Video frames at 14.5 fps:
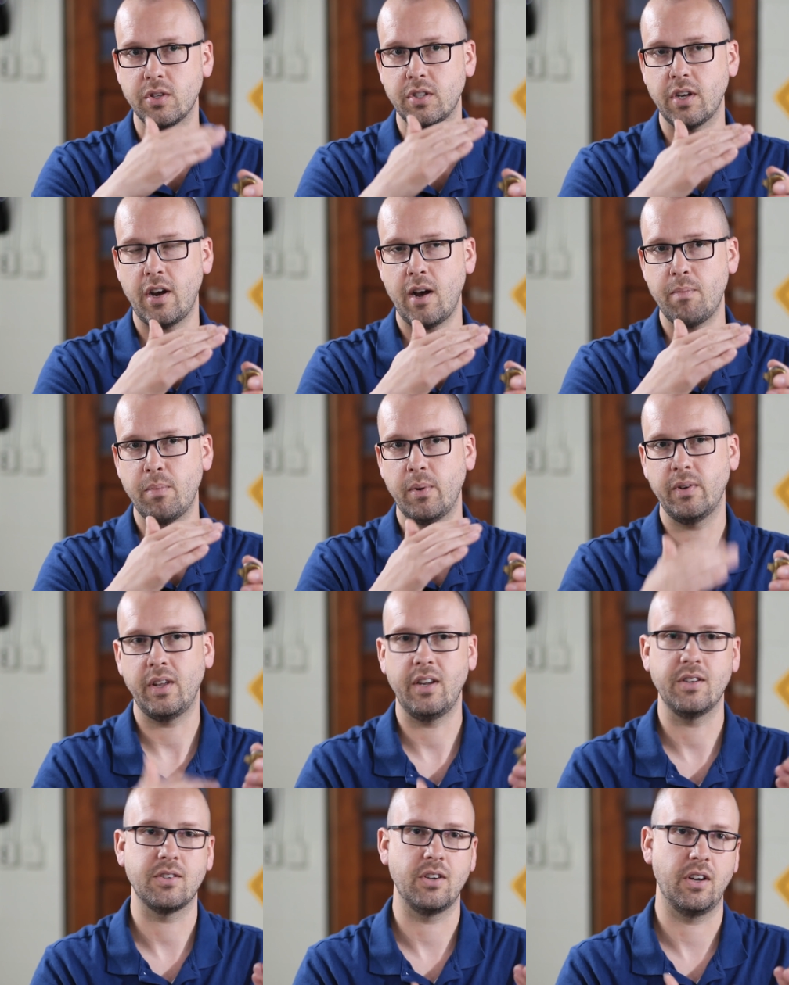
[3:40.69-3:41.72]
to the top
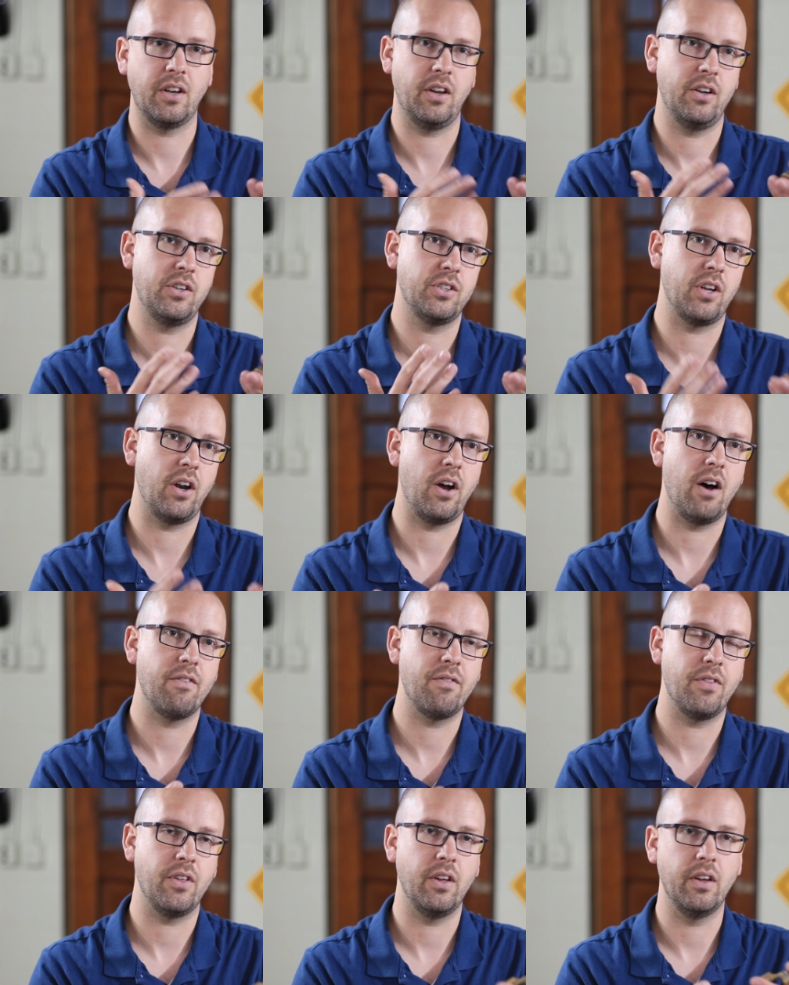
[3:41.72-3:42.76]
and it's not gonna shut
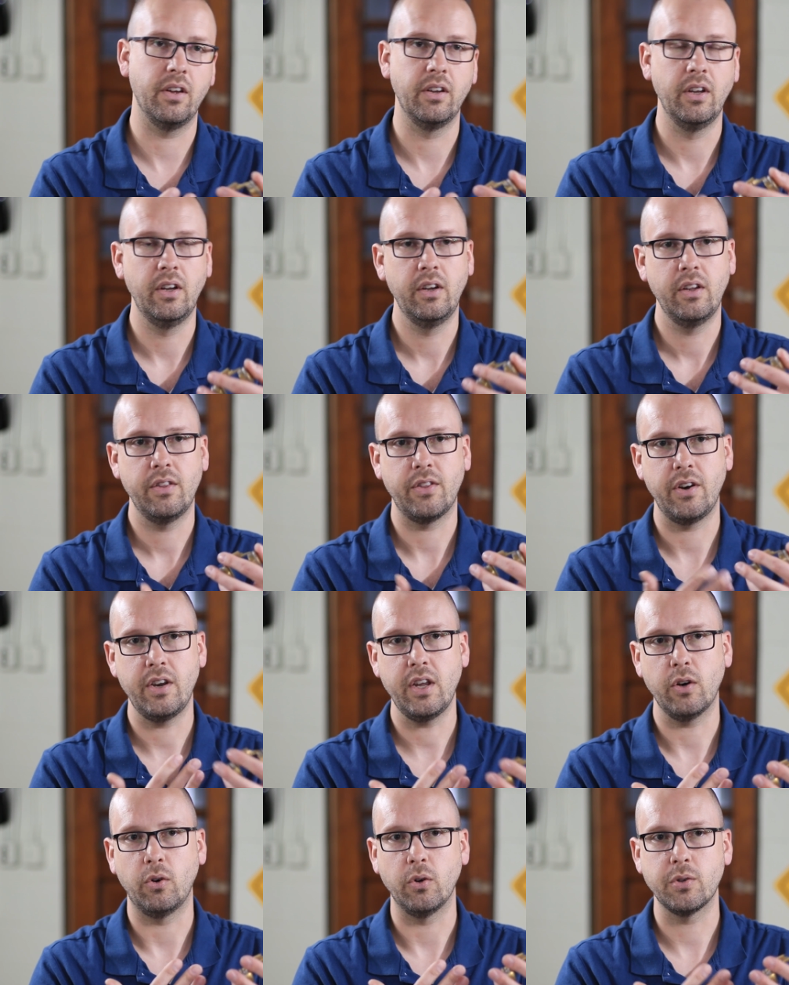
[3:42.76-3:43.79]
off the
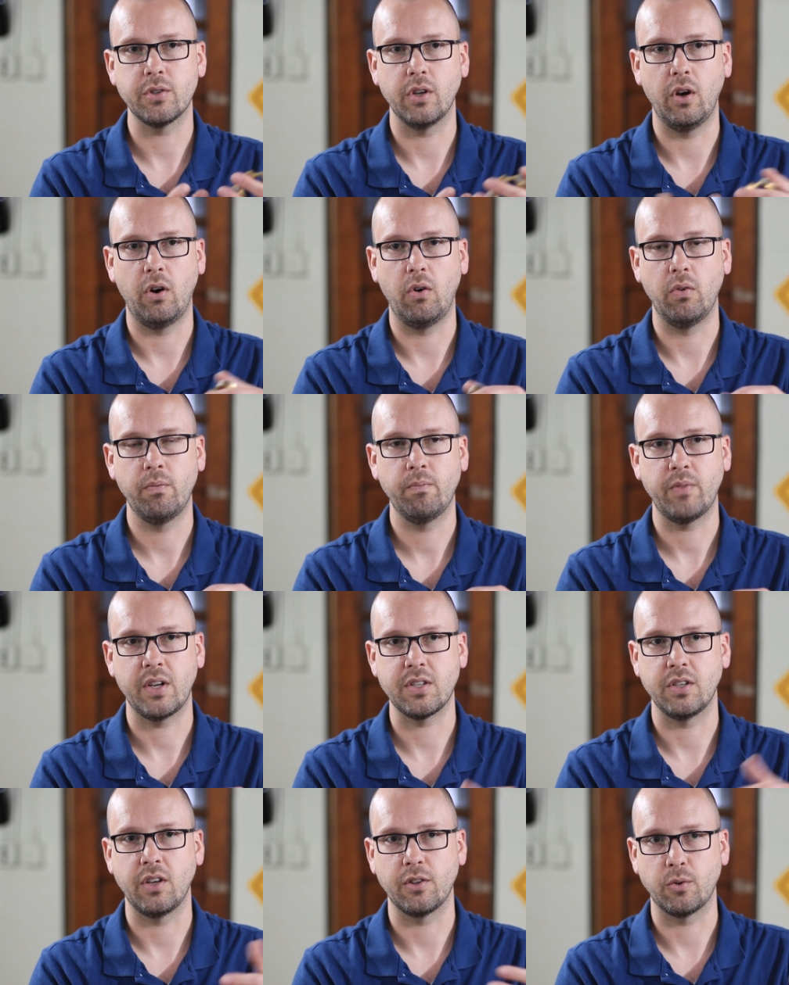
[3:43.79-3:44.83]
needle. So
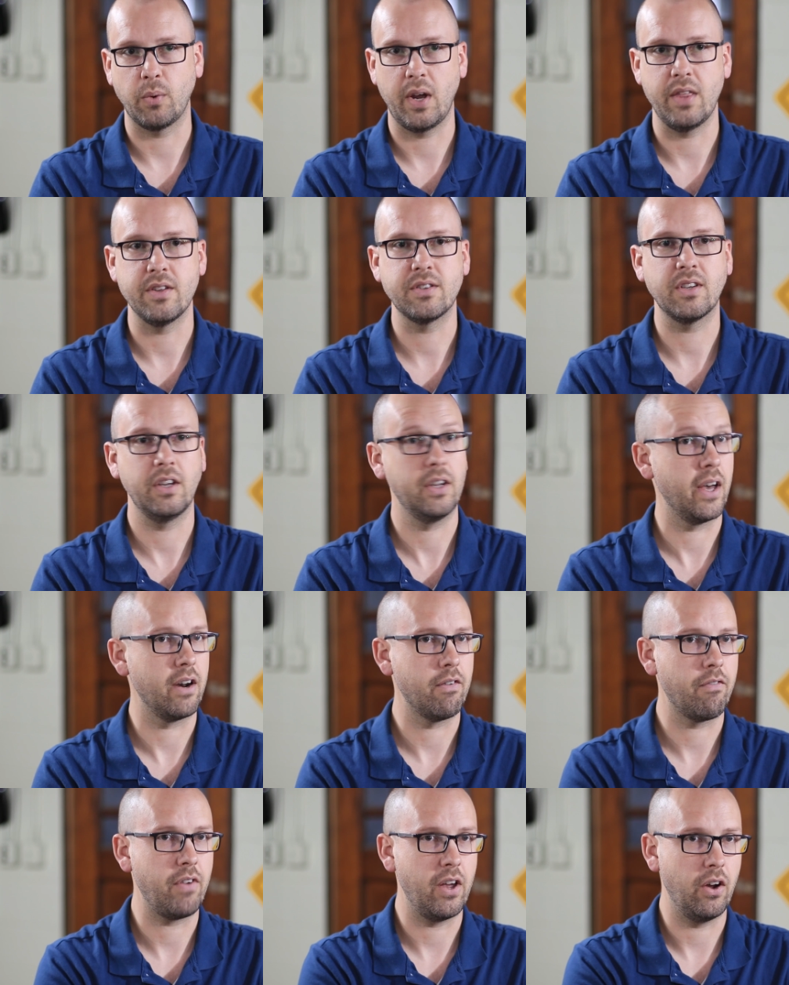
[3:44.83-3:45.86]
that's another way this can kind
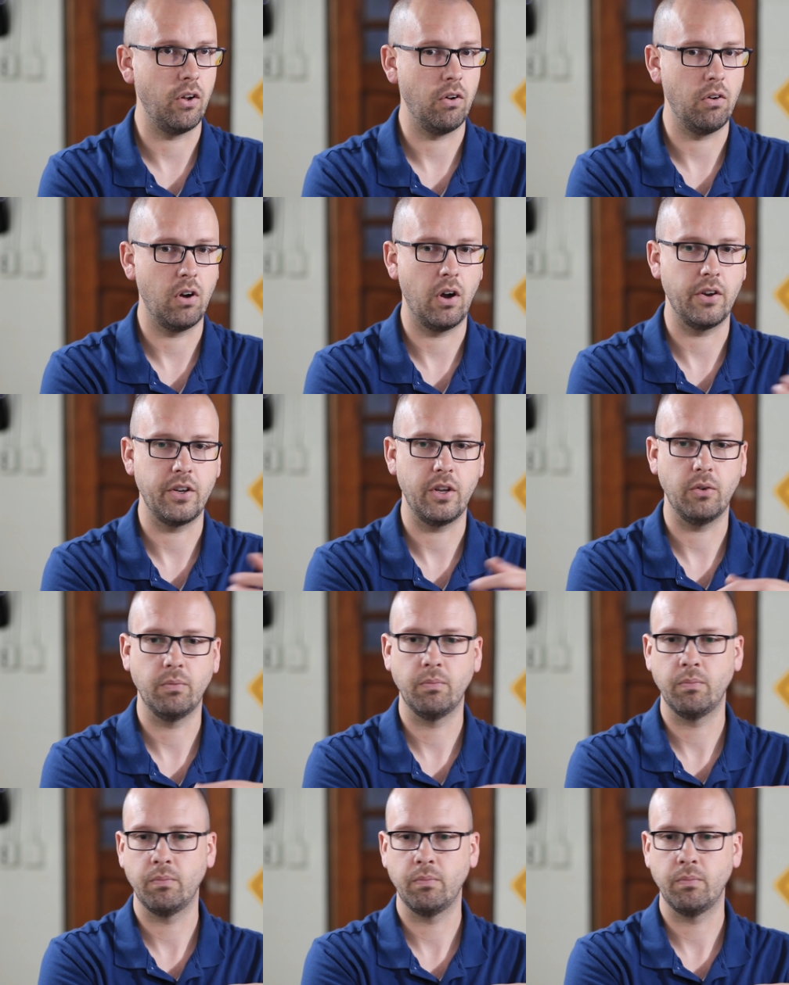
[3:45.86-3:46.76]
of fail on you.